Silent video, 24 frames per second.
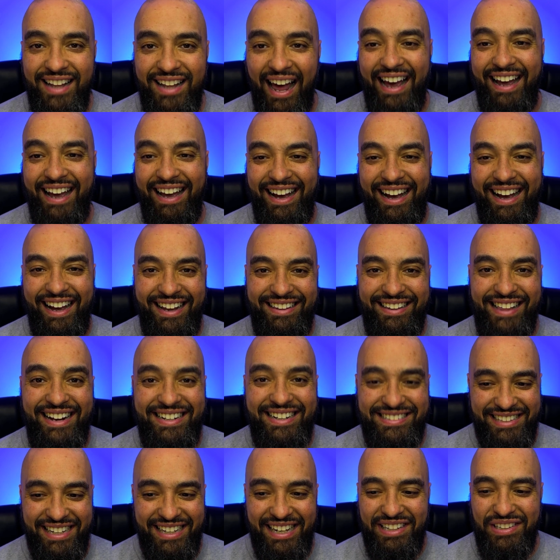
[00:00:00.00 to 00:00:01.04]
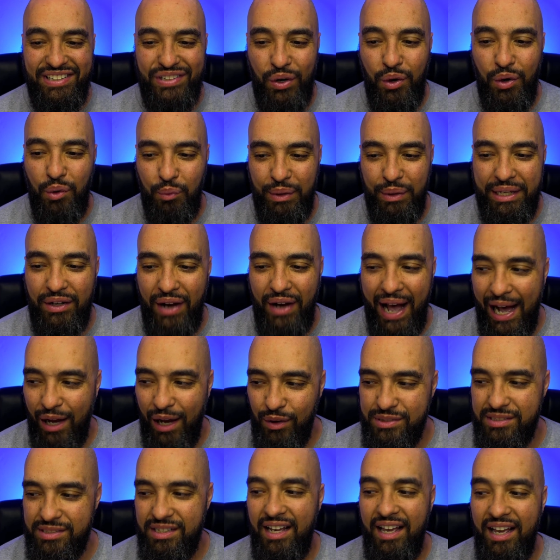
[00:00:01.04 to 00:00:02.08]
Like that is in your
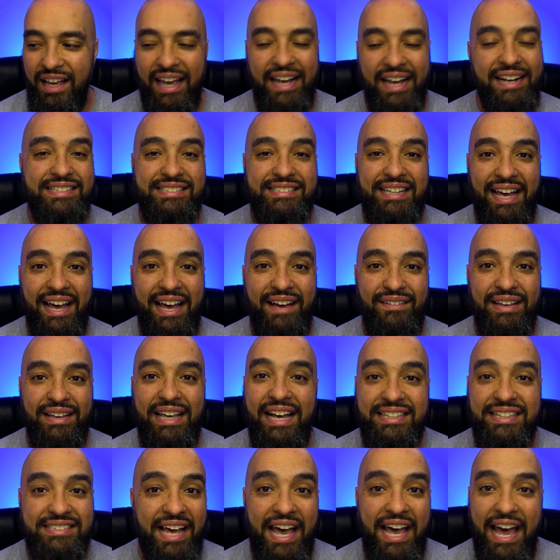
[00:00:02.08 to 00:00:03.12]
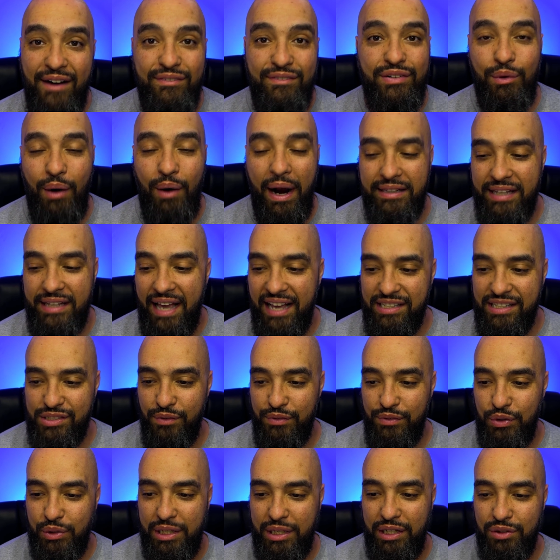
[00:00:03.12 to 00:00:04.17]
wheelhouse. It is he has every right to ask
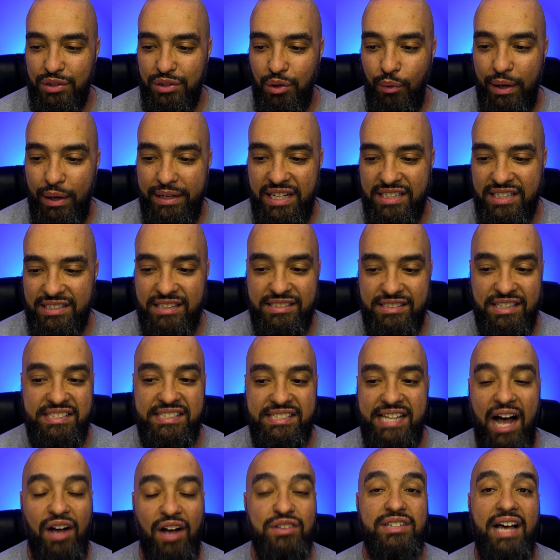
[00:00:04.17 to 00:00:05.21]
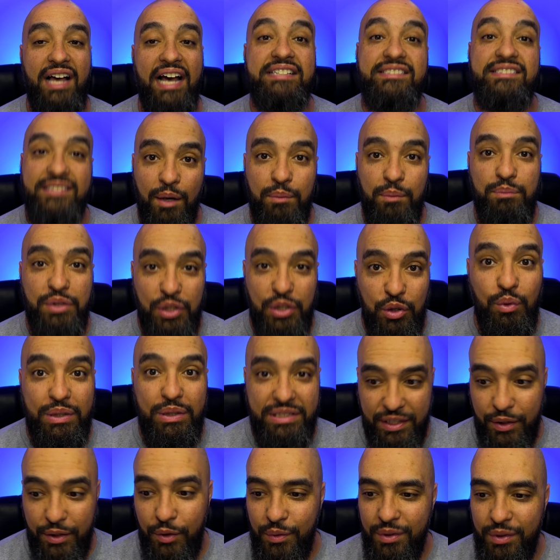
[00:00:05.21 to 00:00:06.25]
if you killed a witness, because it sounds like something you would
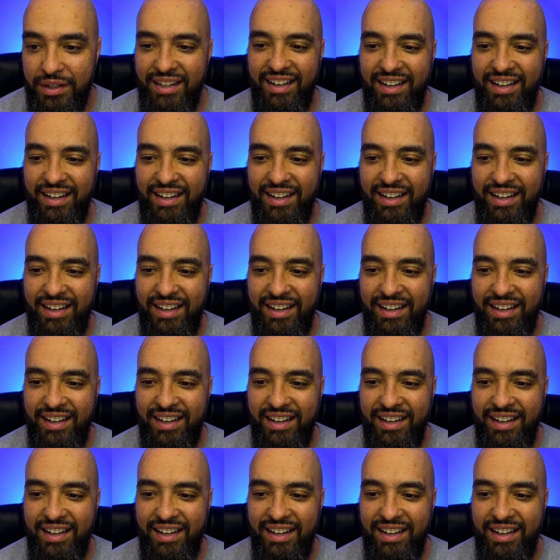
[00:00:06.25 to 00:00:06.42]
do.